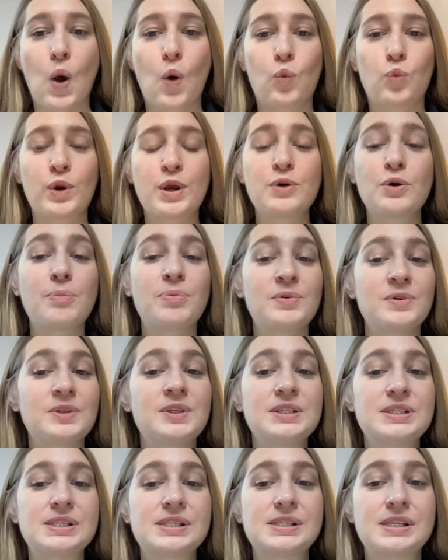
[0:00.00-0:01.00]
We open
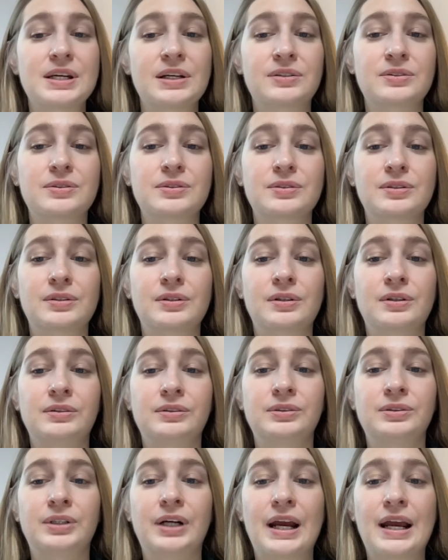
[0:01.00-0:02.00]
this
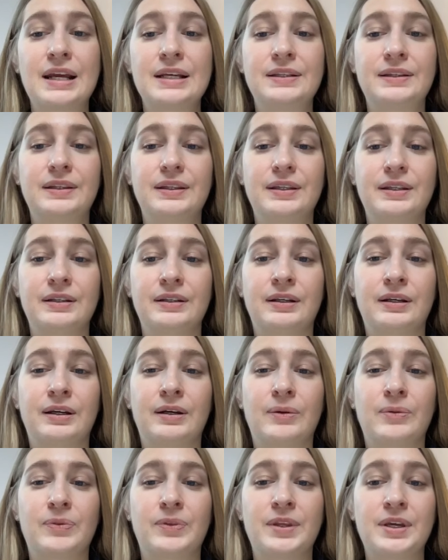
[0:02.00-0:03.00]
sector right
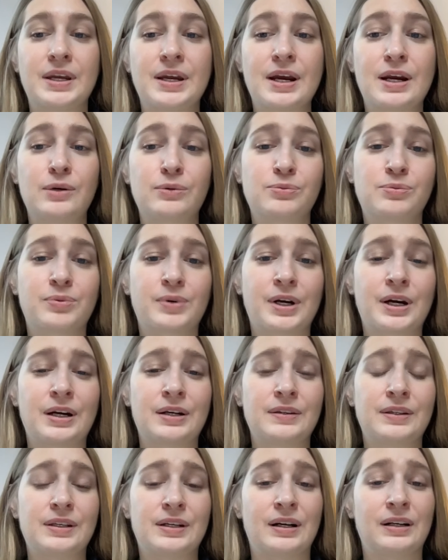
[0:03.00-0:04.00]
there
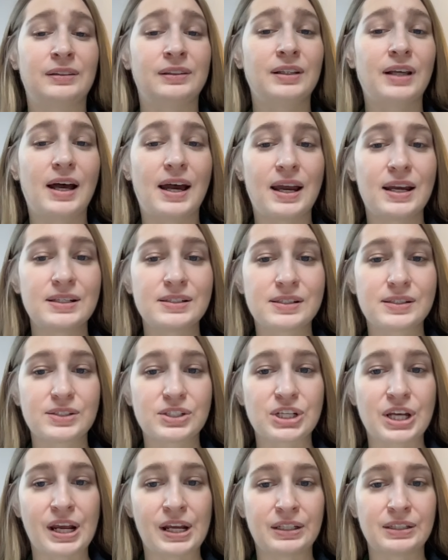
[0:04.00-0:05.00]
where there are lines,
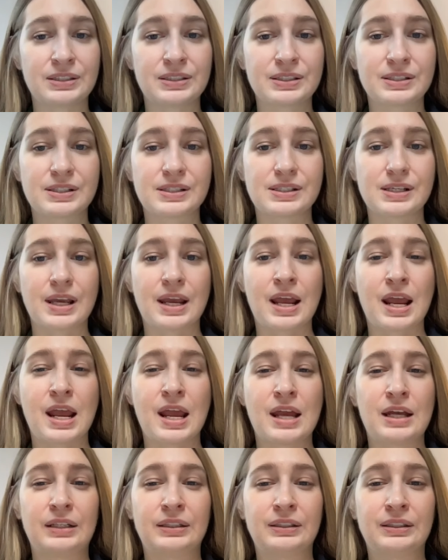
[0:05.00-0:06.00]
channels,
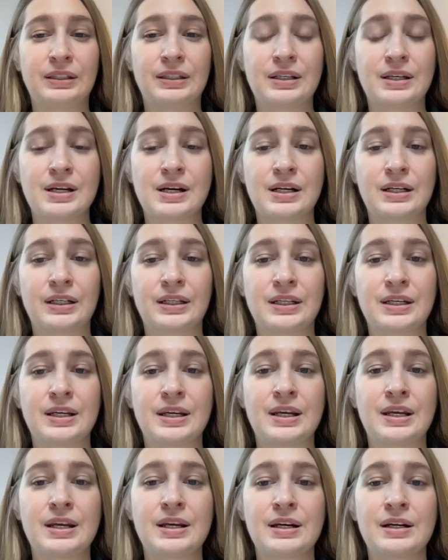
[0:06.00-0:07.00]
and
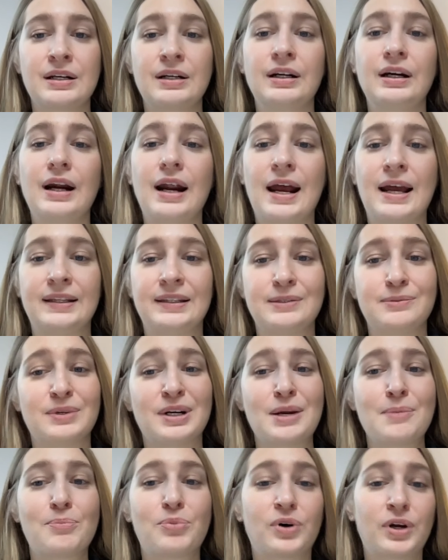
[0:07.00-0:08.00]
here at the
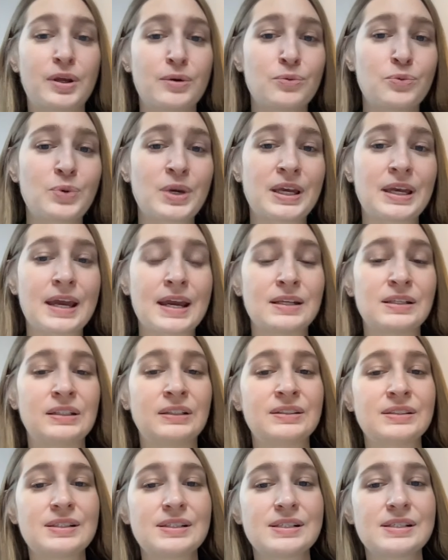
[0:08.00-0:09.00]
very bottom we can
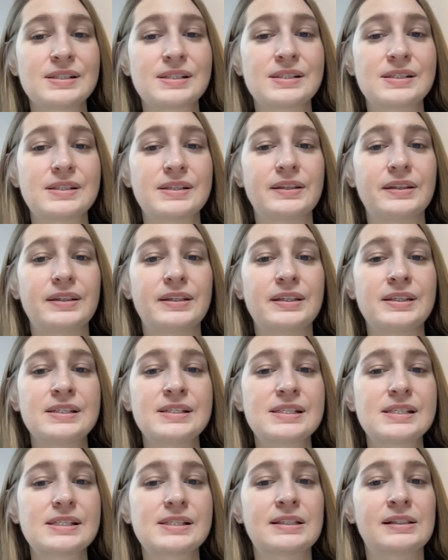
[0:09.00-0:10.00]
notice
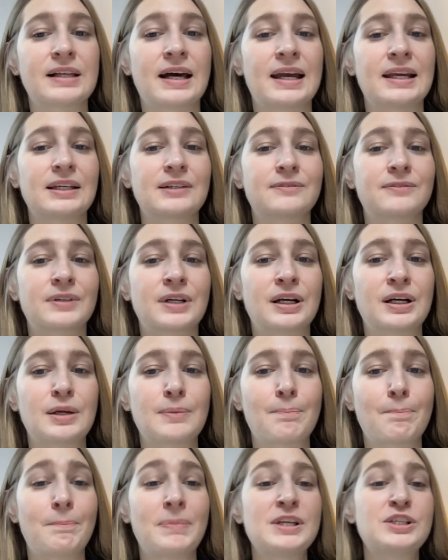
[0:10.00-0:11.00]
these like very
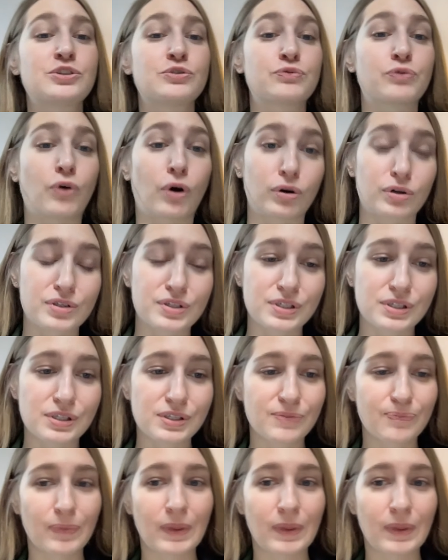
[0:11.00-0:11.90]
pitchforks.